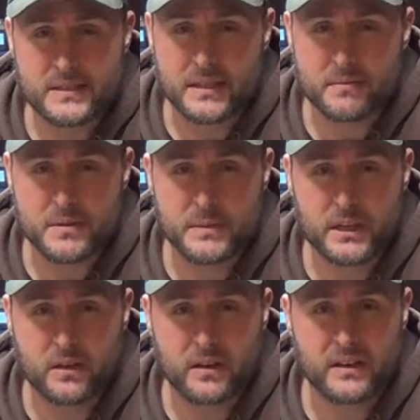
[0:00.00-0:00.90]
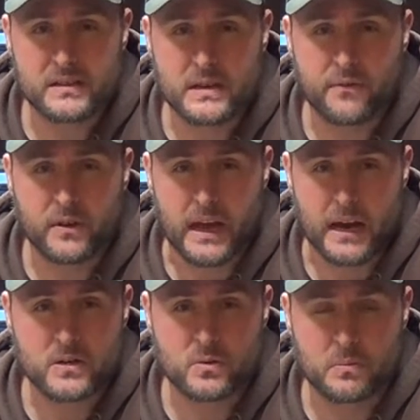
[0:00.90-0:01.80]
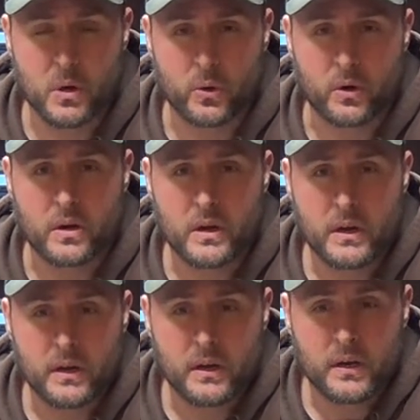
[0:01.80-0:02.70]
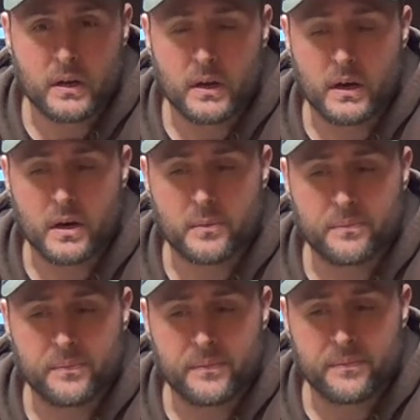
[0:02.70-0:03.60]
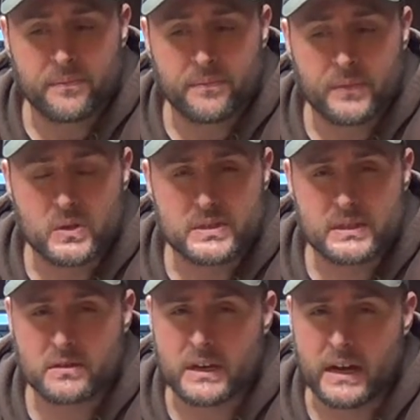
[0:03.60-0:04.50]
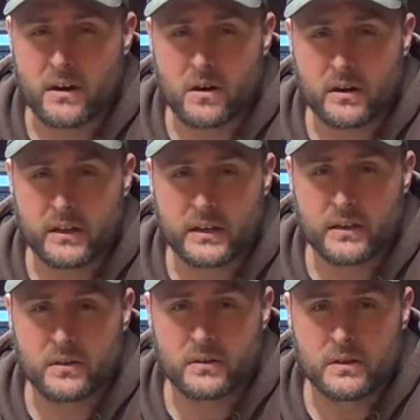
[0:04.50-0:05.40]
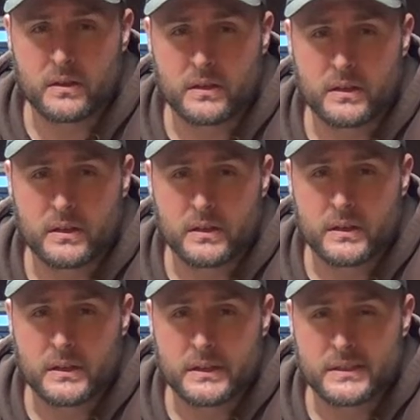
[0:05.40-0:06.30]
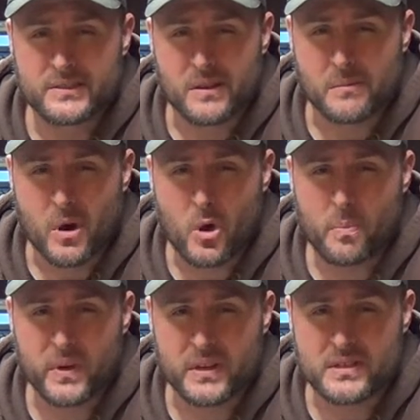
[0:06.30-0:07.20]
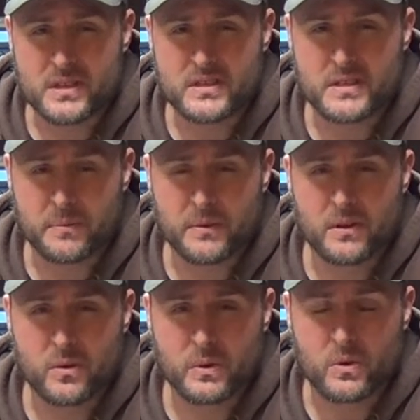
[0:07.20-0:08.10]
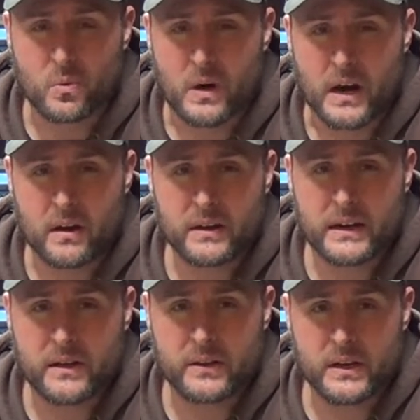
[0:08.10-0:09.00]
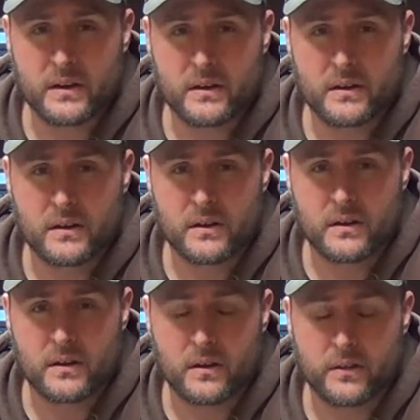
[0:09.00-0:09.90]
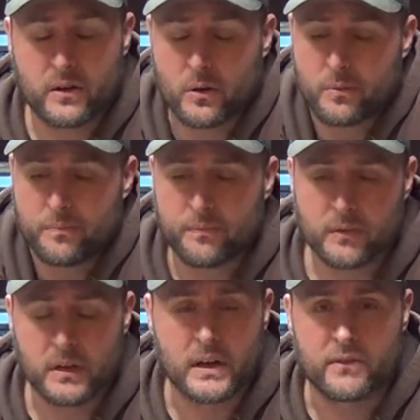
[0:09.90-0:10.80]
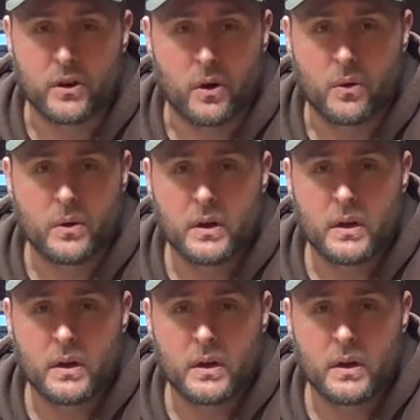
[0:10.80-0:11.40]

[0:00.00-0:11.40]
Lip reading: seems to be good except for the actual motor. Those things are kind of hard to kill, so I'm hoping it's just something to do with the wiring down there, although you never know.